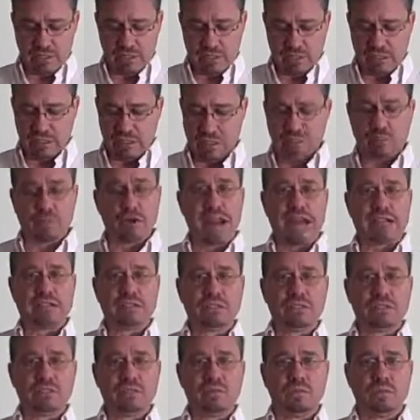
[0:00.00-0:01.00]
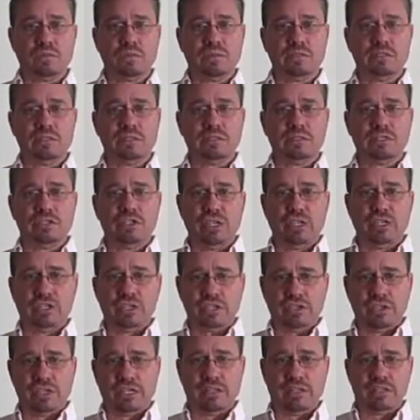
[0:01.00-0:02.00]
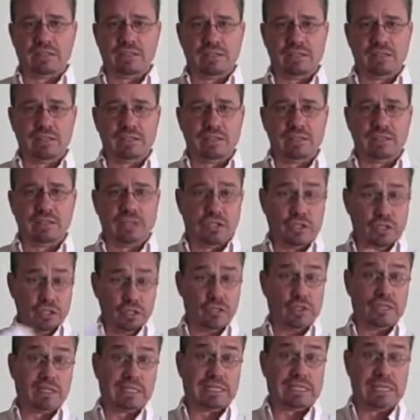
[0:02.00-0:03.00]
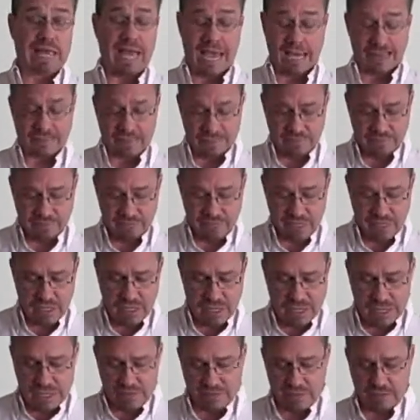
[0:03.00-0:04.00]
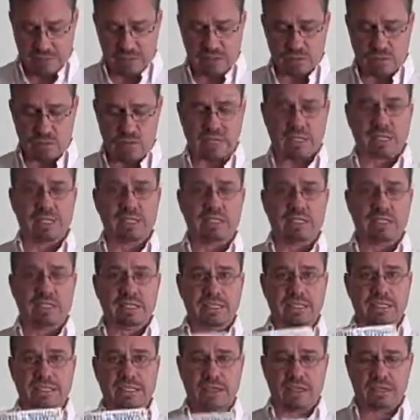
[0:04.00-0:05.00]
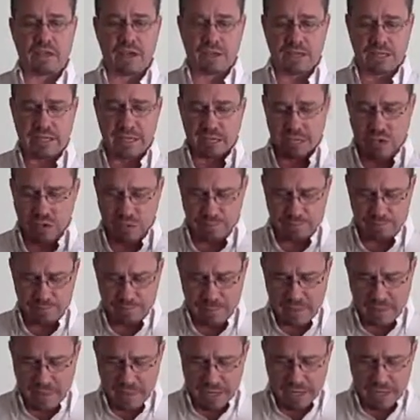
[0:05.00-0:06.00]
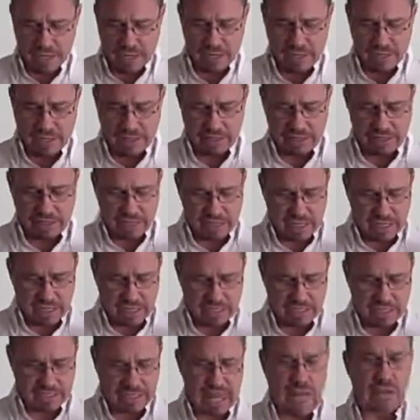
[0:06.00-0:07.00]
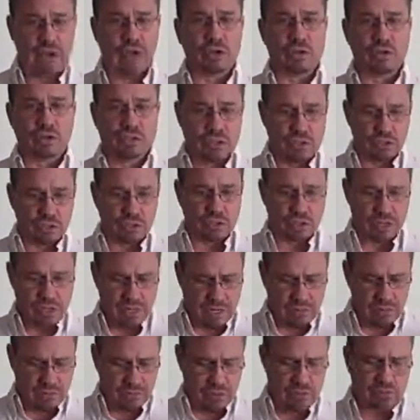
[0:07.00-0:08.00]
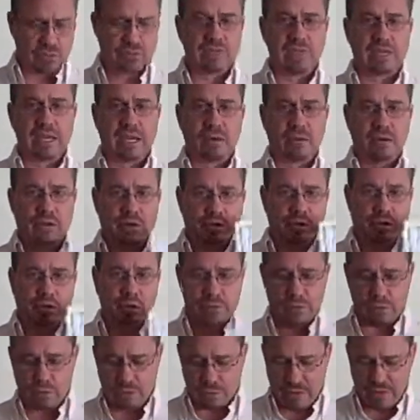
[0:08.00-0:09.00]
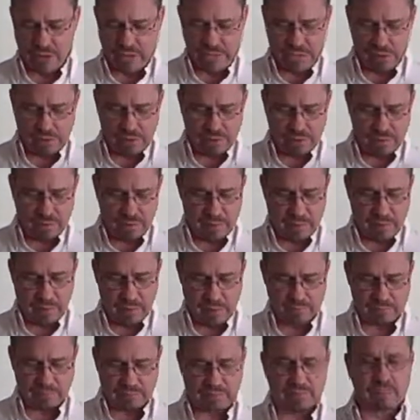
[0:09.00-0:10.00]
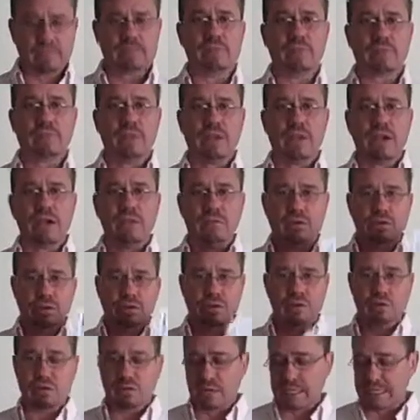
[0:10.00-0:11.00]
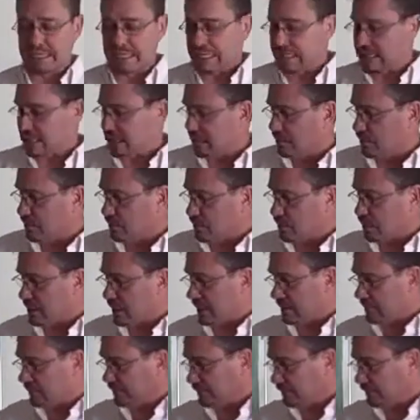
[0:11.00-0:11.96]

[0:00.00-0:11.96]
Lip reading: little practice sheet that you do in class, and this is what the kids get to take home. And on here is how to do the numbers, and we're going to go through it right now with the big one. All right, when you present the routine.